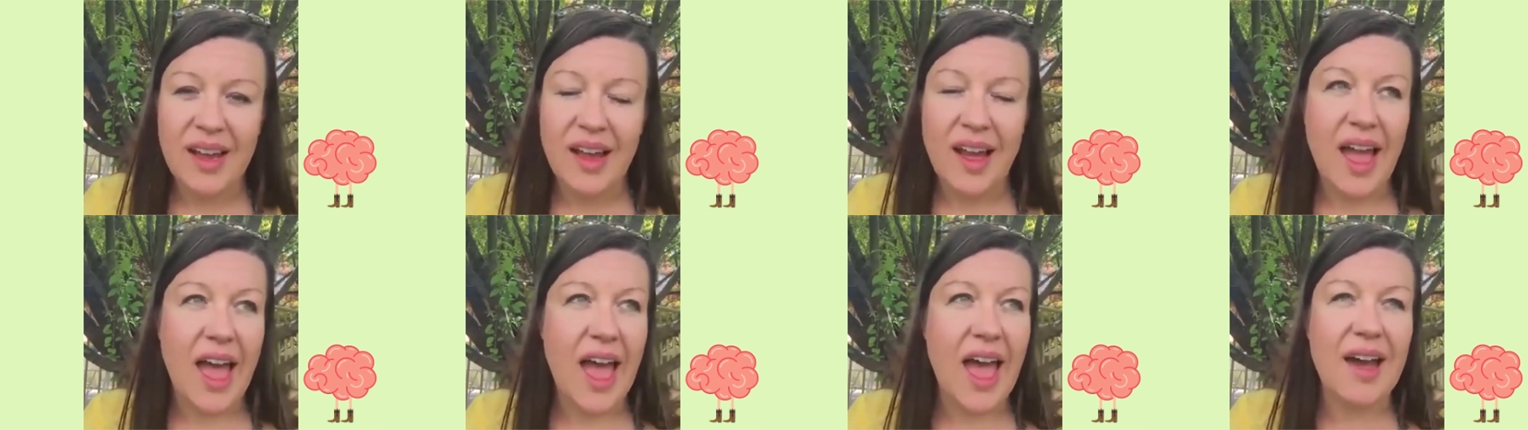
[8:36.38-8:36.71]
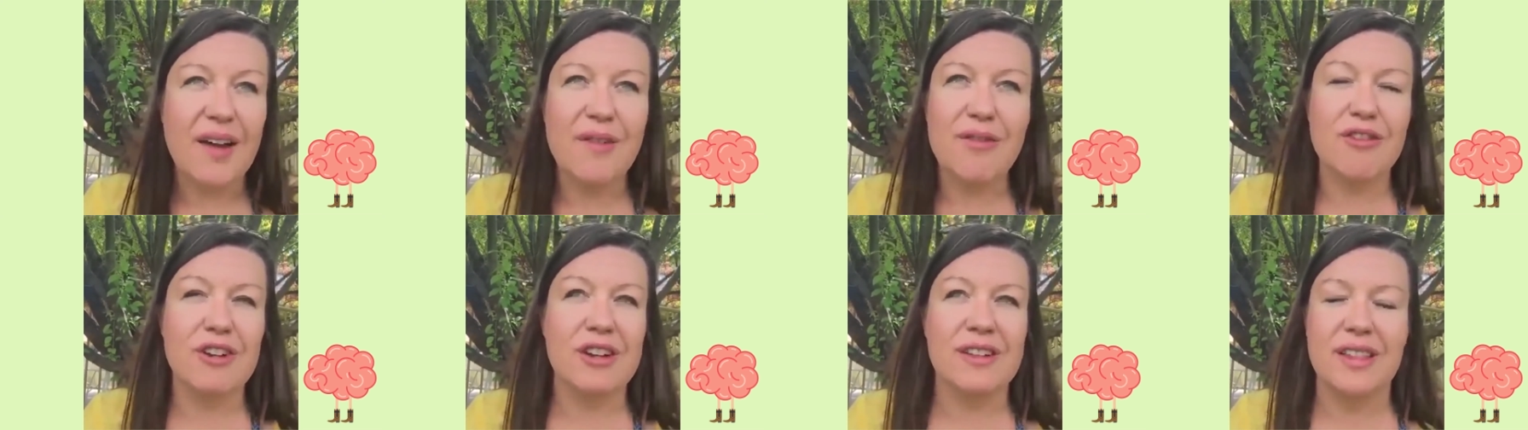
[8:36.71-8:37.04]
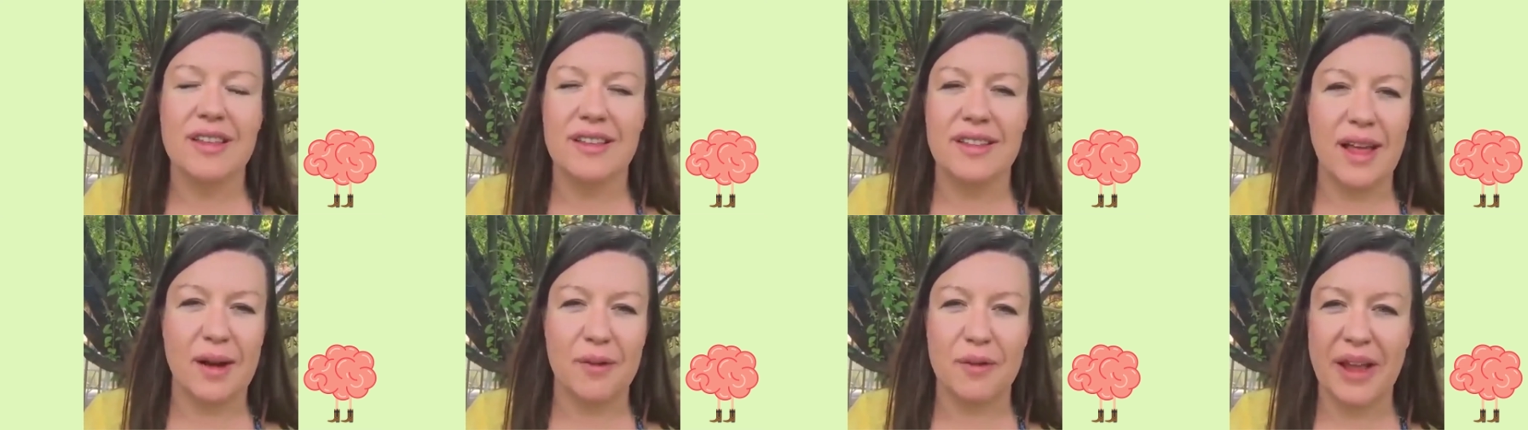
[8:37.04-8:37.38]

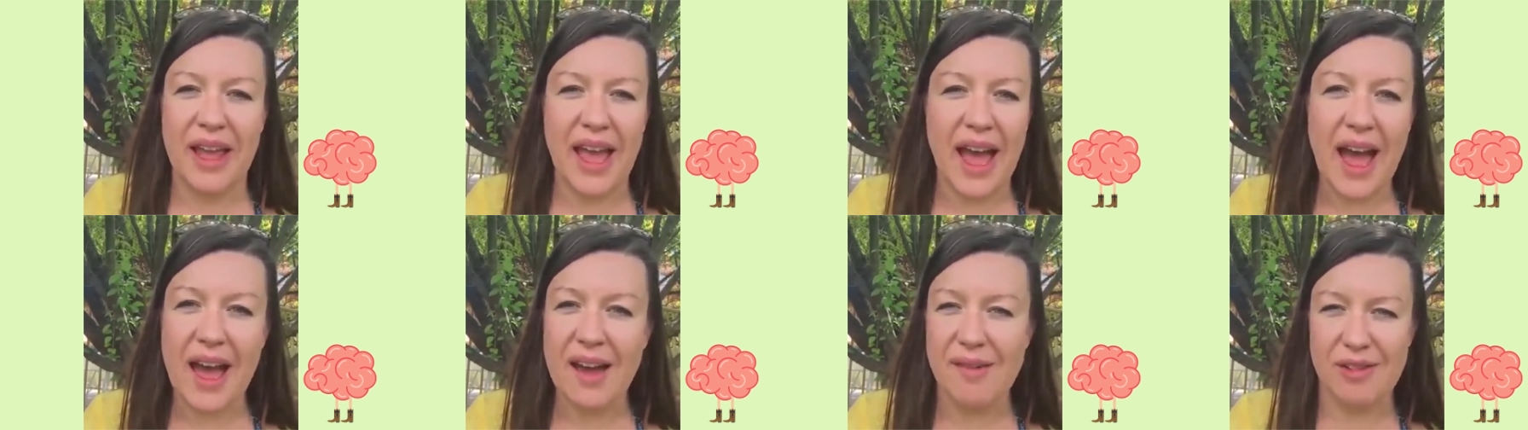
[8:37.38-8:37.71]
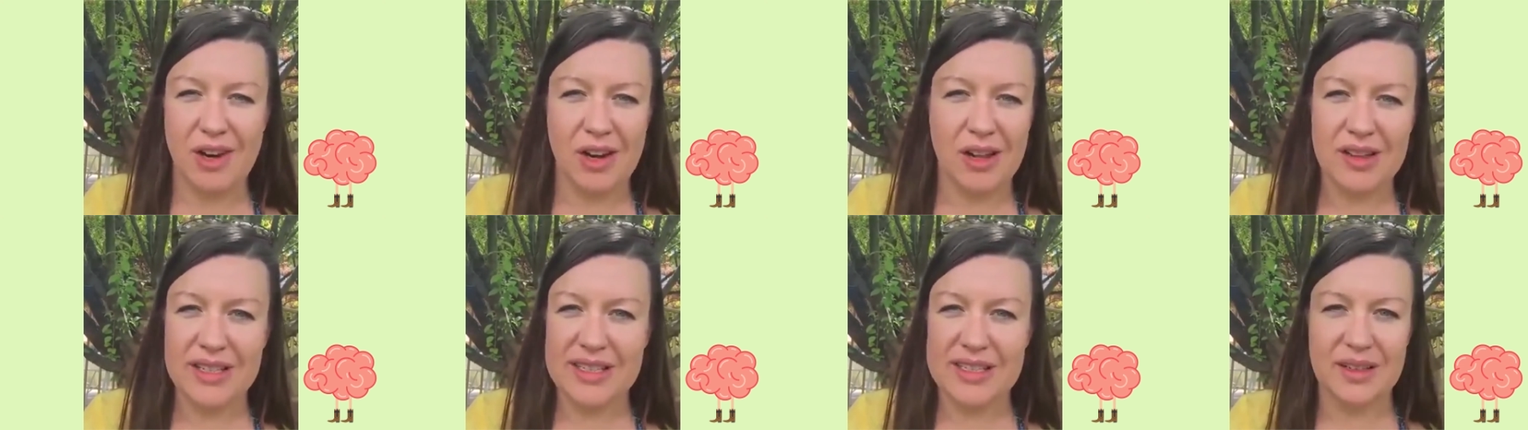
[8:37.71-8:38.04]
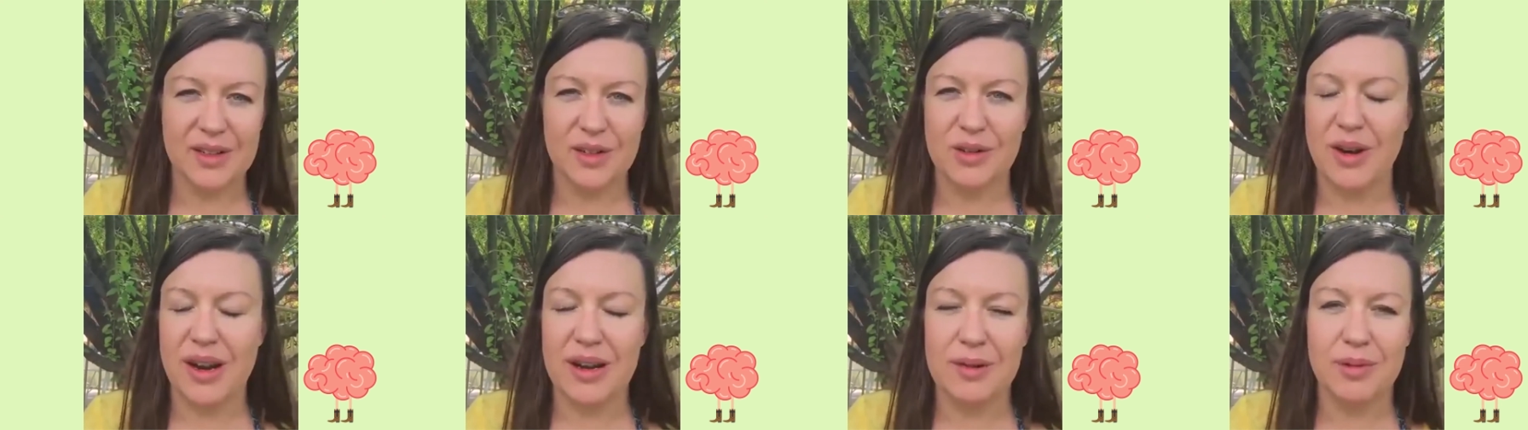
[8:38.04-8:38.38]
everything that we have and all these
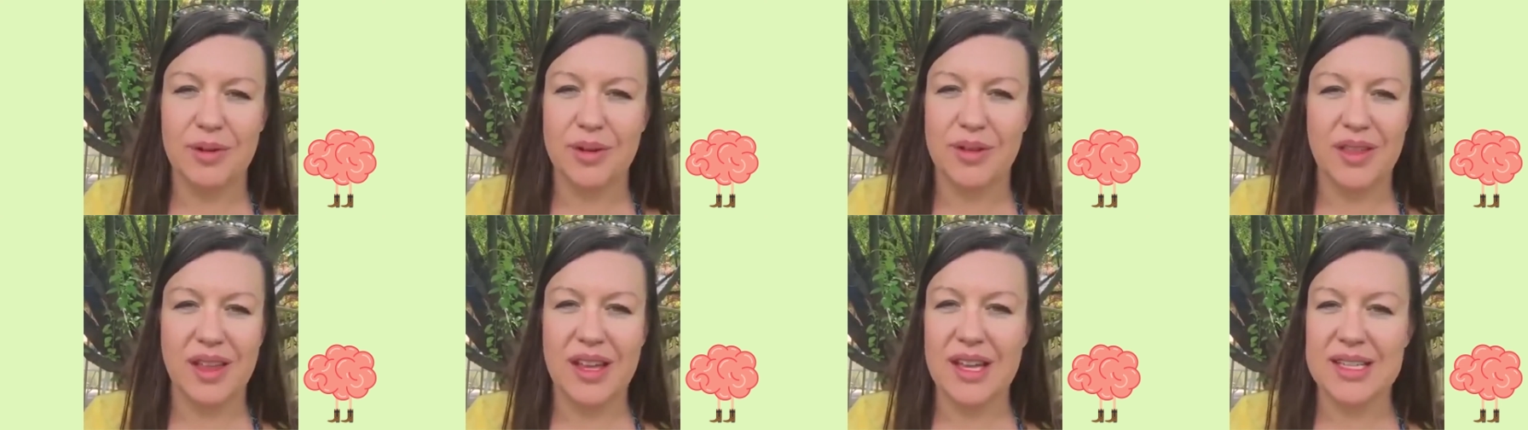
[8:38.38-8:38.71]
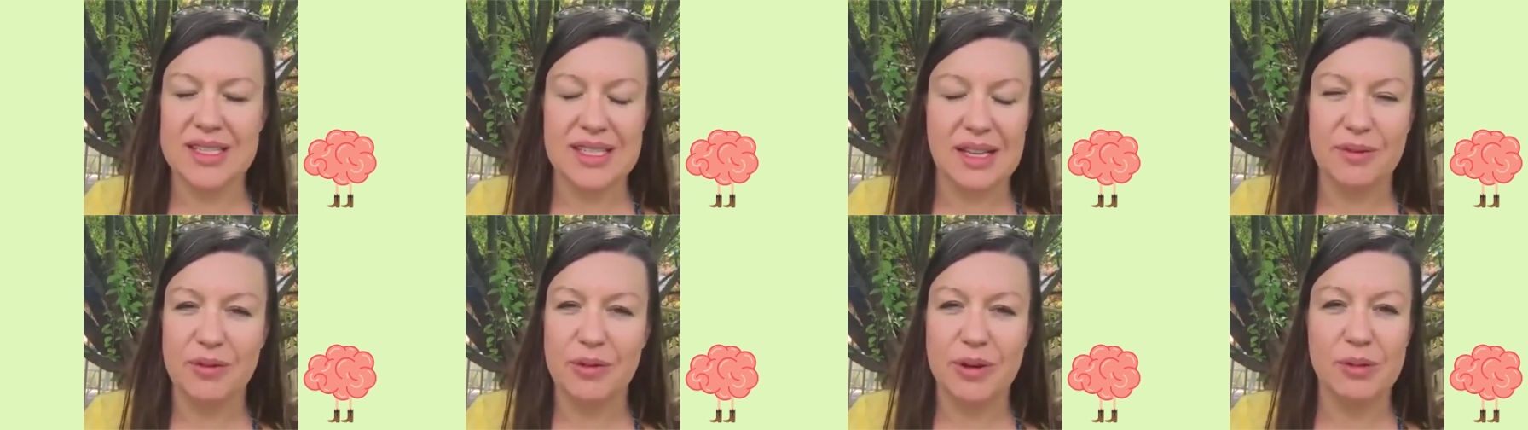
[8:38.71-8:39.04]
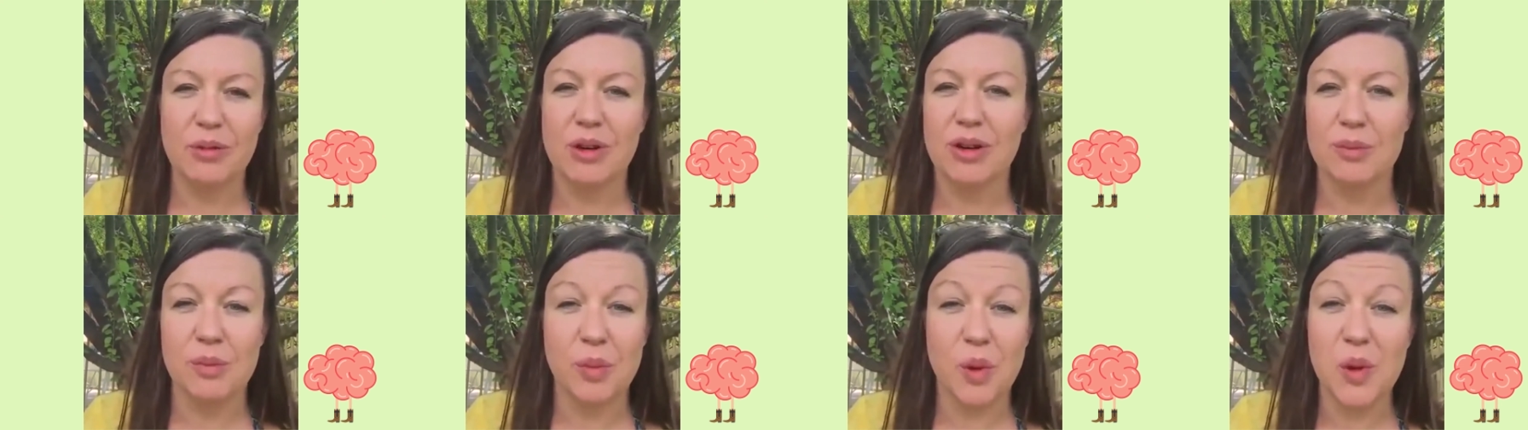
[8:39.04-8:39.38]
incredible things if we
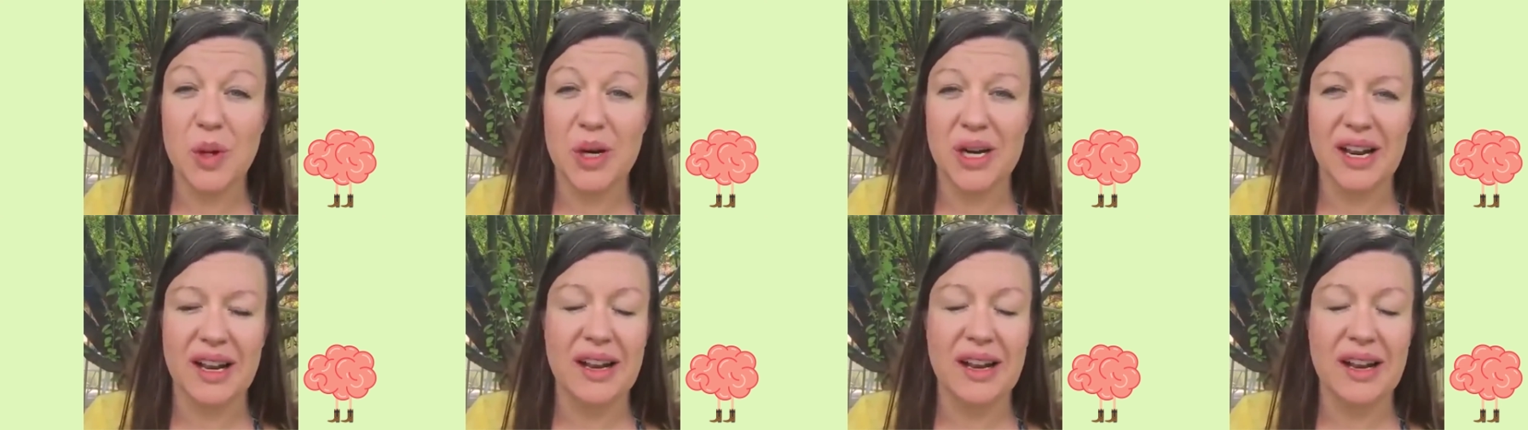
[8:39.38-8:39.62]
weren't bored.